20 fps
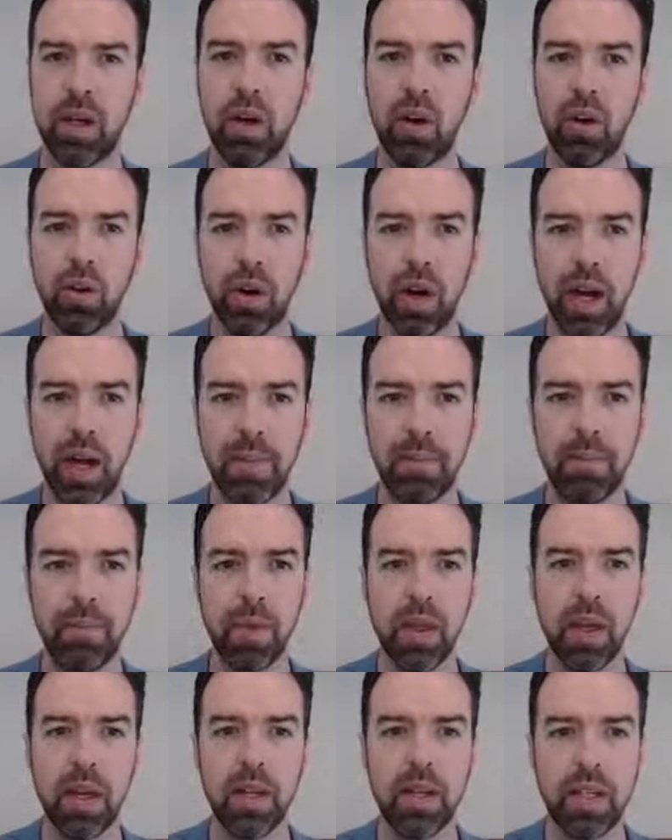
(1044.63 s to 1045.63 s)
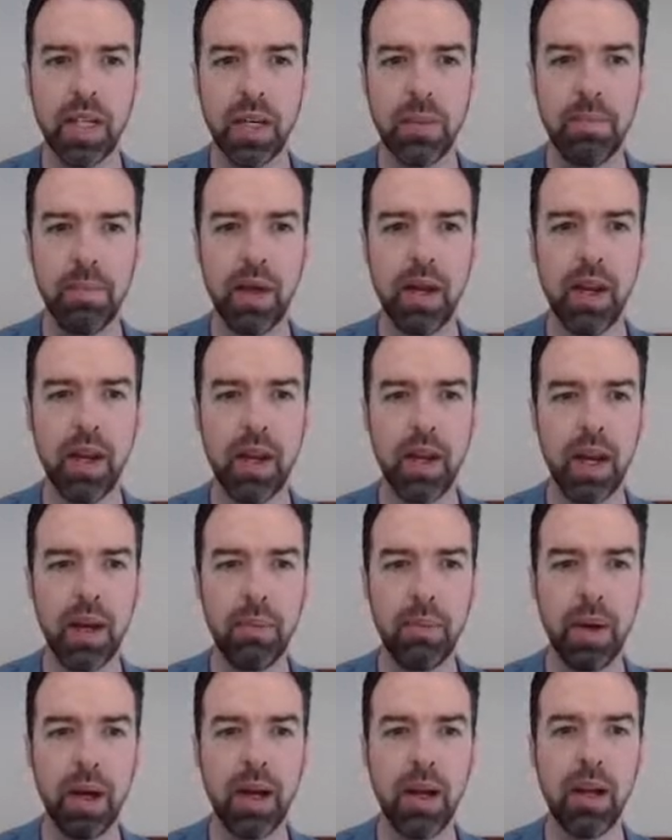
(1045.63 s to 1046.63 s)
All right, tip
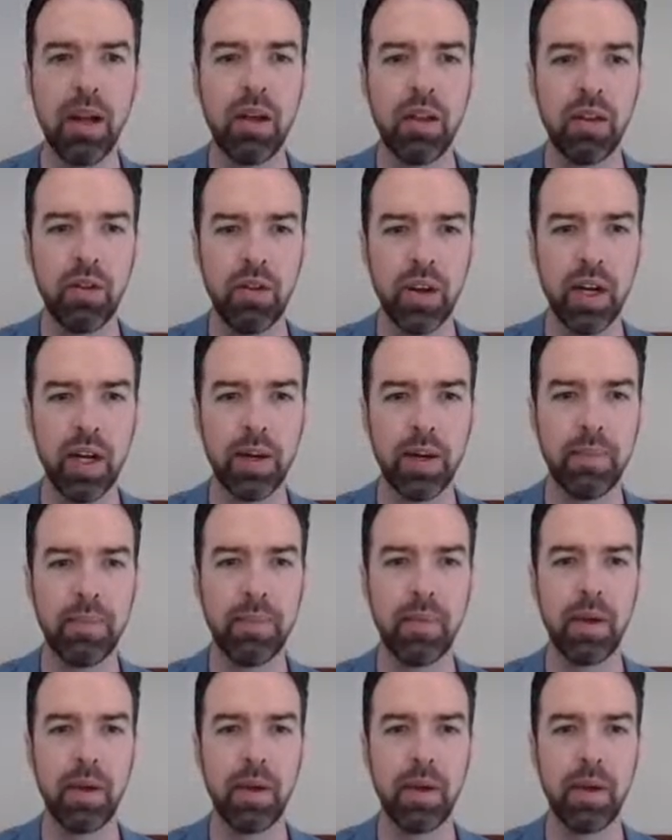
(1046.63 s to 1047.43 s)
number 3,